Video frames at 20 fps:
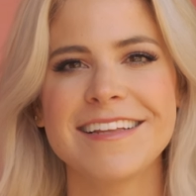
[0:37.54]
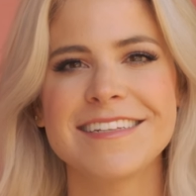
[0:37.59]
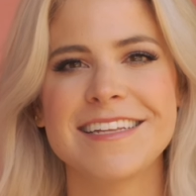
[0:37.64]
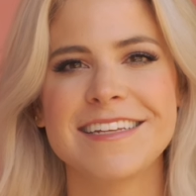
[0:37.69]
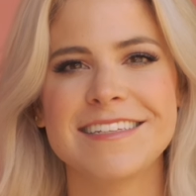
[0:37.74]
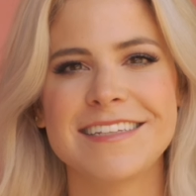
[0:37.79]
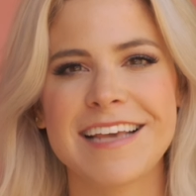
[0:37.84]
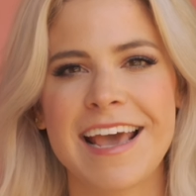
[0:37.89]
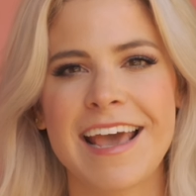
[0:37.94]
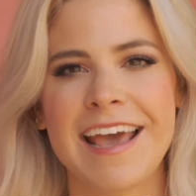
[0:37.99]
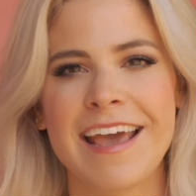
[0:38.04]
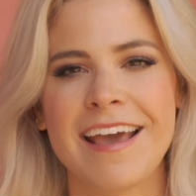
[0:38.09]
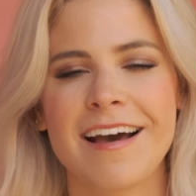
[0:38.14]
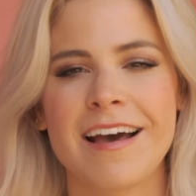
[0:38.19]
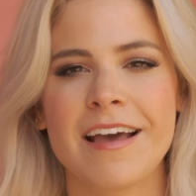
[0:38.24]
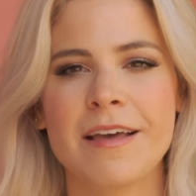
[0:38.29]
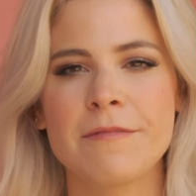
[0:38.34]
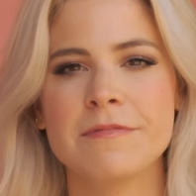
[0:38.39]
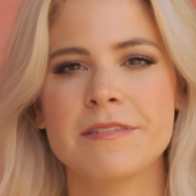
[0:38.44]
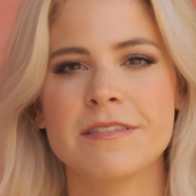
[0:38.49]
Today
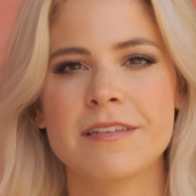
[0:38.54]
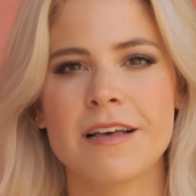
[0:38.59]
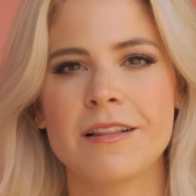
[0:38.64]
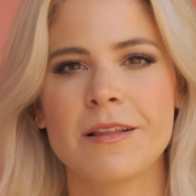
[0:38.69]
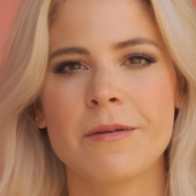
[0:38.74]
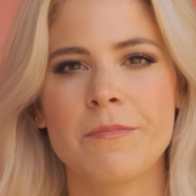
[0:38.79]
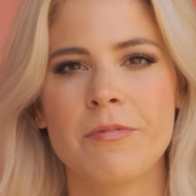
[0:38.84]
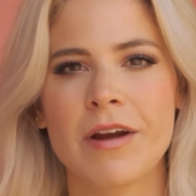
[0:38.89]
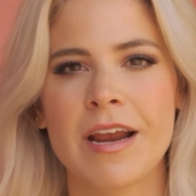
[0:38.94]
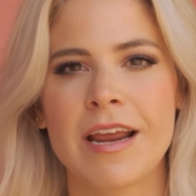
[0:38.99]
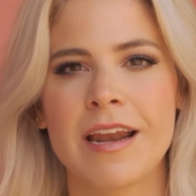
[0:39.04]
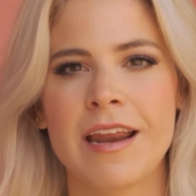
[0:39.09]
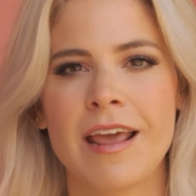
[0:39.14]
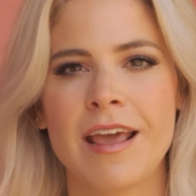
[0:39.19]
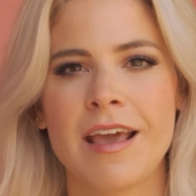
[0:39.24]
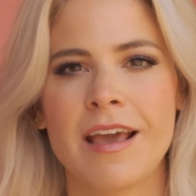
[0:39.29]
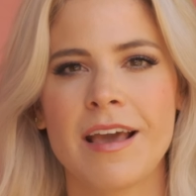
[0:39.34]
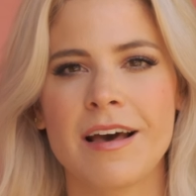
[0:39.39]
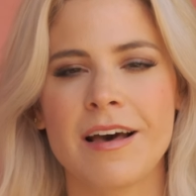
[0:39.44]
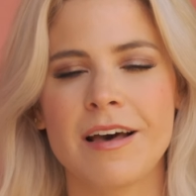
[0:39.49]
I am
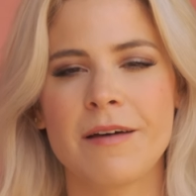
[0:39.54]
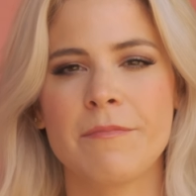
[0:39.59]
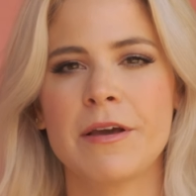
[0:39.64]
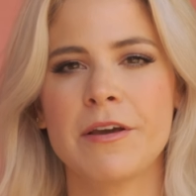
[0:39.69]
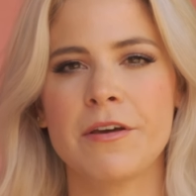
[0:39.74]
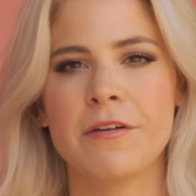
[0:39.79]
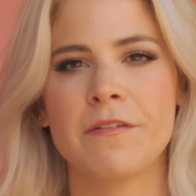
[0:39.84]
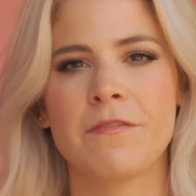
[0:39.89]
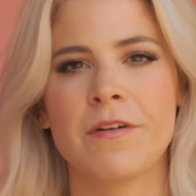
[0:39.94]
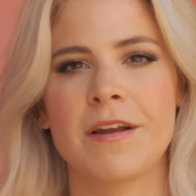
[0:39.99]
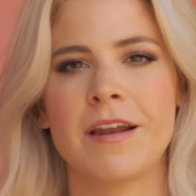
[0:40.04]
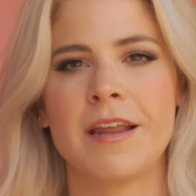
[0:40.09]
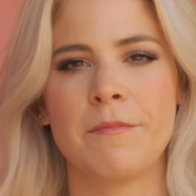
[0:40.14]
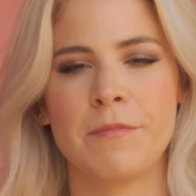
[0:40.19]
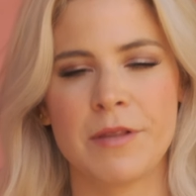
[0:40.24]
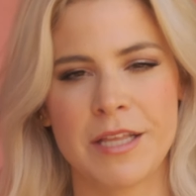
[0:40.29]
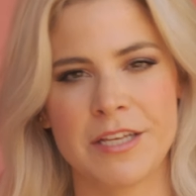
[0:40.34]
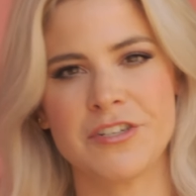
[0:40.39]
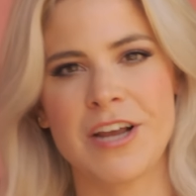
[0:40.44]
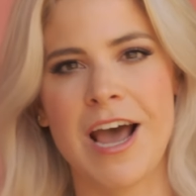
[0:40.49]
celebrating my good friend
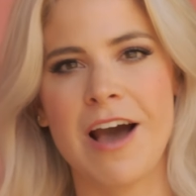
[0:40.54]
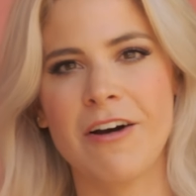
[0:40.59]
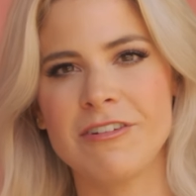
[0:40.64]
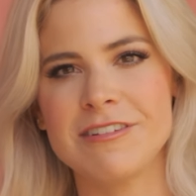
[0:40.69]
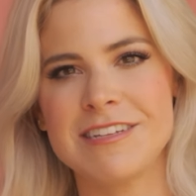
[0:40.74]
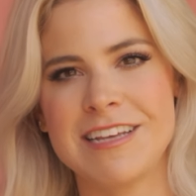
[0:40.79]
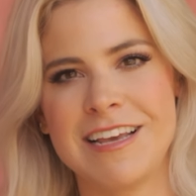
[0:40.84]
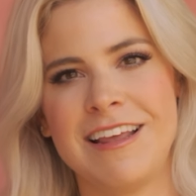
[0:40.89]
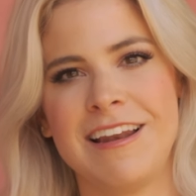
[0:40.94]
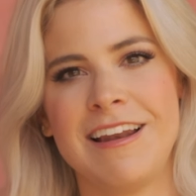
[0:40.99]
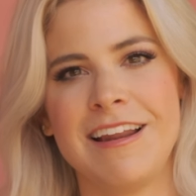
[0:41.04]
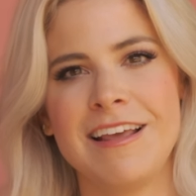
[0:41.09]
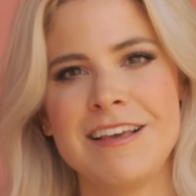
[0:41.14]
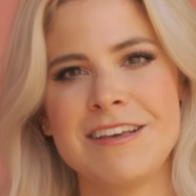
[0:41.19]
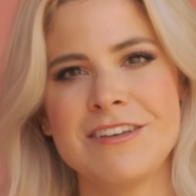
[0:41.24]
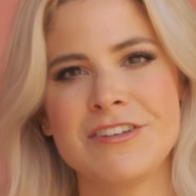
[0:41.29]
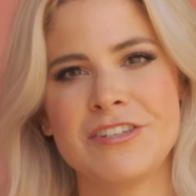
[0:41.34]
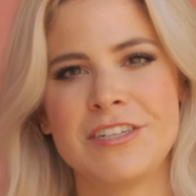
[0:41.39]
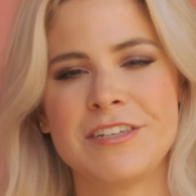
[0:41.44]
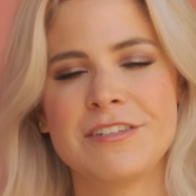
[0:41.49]
Emily Shackelton.
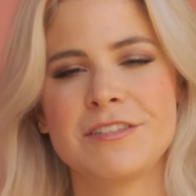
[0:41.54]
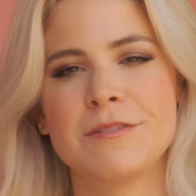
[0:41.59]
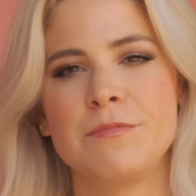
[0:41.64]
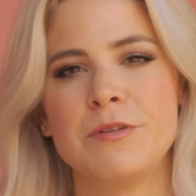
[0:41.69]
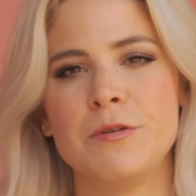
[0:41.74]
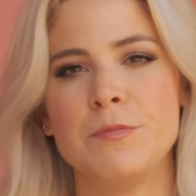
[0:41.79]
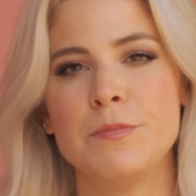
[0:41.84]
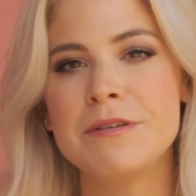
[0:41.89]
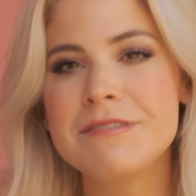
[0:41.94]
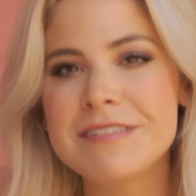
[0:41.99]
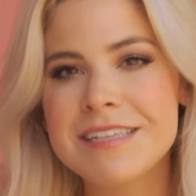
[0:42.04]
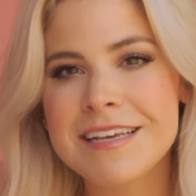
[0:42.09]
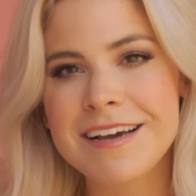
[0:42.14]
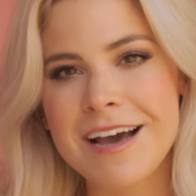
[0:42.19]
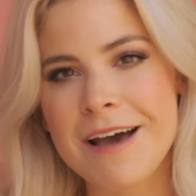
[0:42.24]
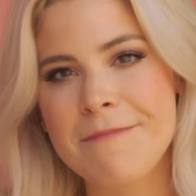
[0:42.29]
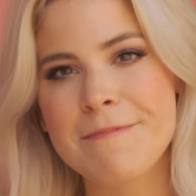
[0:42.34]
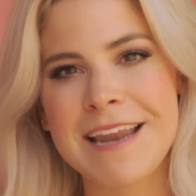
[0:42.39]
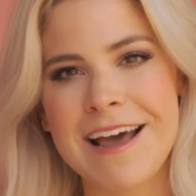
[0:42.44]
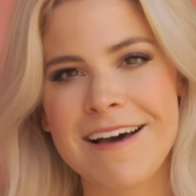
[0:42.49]
She has some new music
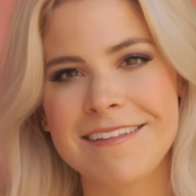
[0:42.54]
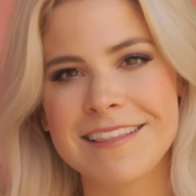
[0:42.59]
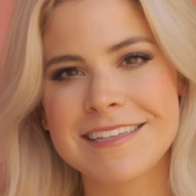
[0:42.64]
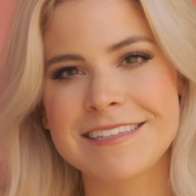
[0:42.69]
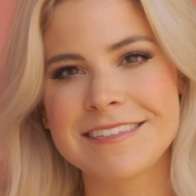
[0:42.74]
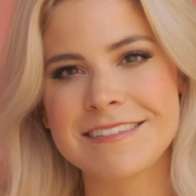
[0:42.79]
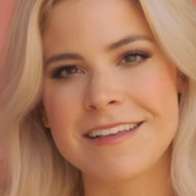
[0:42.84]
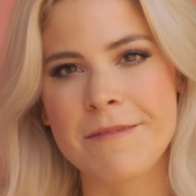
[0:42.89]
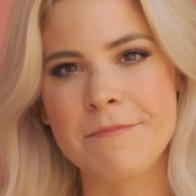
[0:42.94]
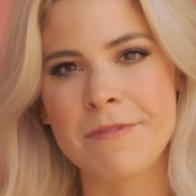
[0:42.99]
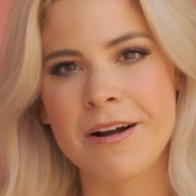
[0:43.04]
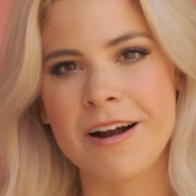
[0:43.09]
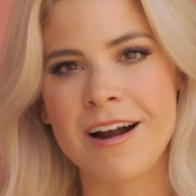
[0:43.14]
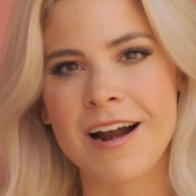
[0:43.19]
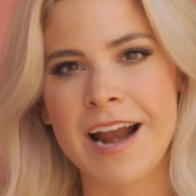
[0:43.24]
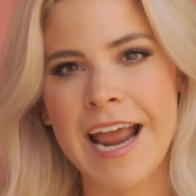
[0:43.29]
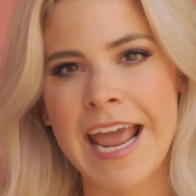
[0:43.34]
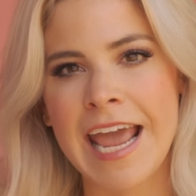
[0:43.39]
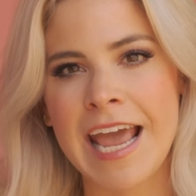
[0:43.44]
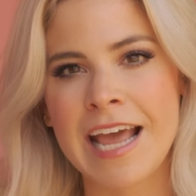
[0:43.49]
coming out this
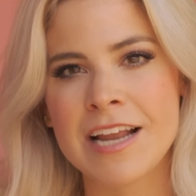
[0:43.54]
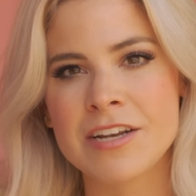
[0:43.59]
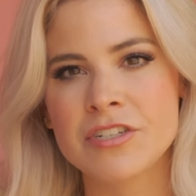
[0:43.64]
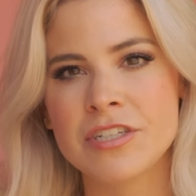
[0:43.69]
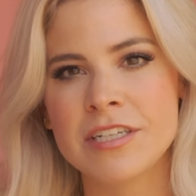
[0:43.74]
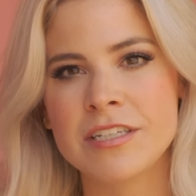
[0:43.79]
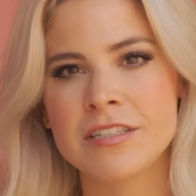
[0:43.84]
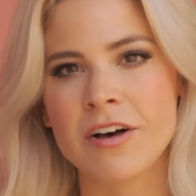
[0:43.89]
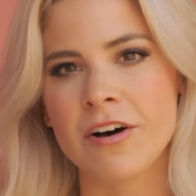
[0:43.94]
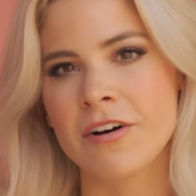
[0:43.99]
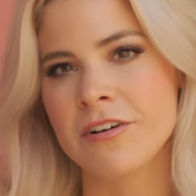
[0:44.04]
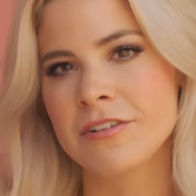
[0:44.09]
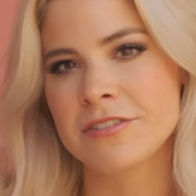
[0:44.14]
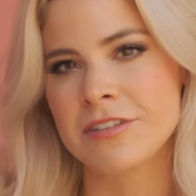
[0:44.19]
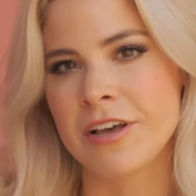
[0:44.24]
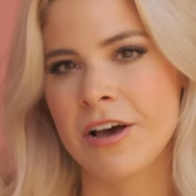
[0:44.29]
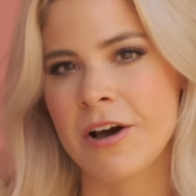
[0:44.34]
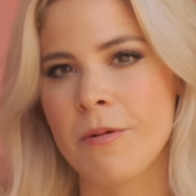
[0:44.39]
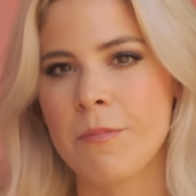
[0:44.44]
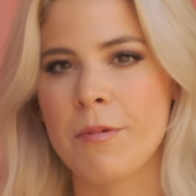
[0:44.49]
summer, and she's
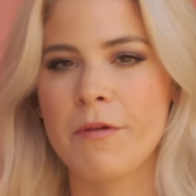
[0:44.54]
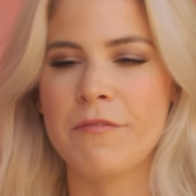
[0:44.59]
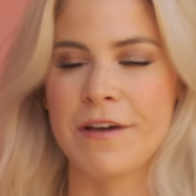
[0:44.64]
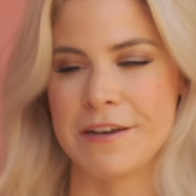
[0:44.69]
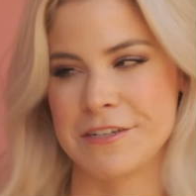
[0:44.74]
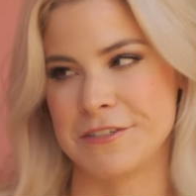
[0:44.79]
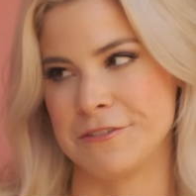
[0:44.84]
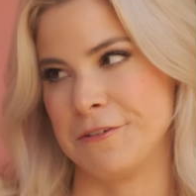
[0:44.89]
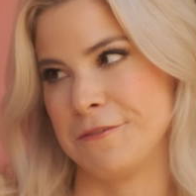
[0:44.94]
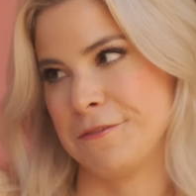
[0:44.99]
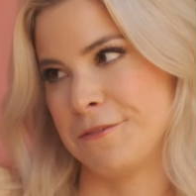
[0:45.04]
also a professional